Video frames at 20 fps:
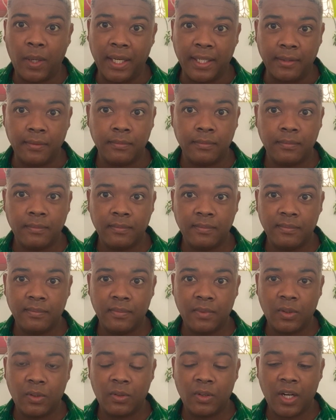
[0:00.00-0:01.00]
one.
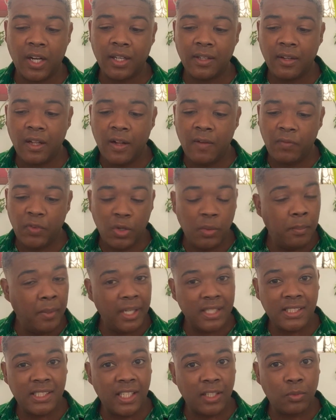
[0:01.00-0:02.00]
All right. You
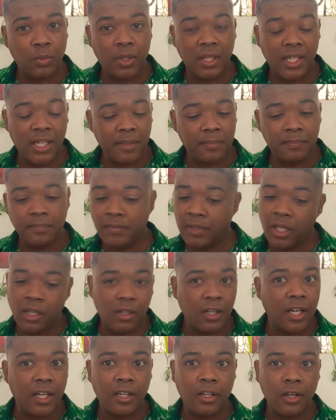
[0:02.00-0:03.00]
mess that one up, you're
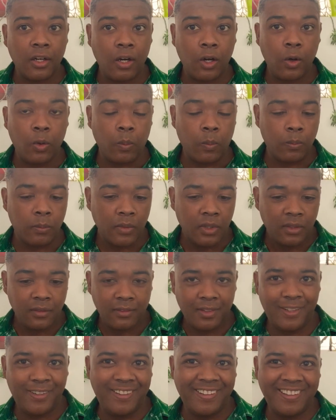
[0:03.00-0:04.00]
going to go home.
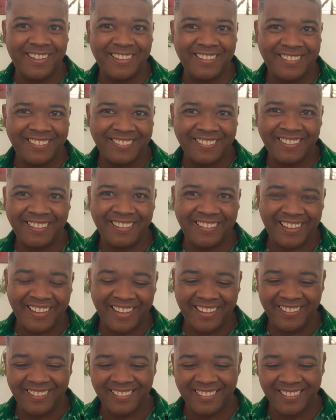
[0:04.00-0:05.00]

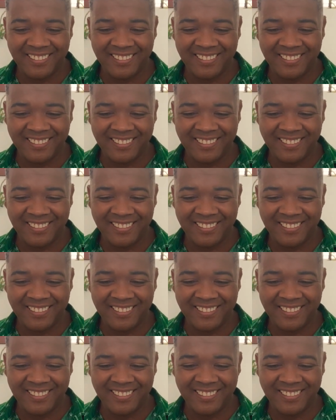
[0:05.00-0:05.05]
Okay.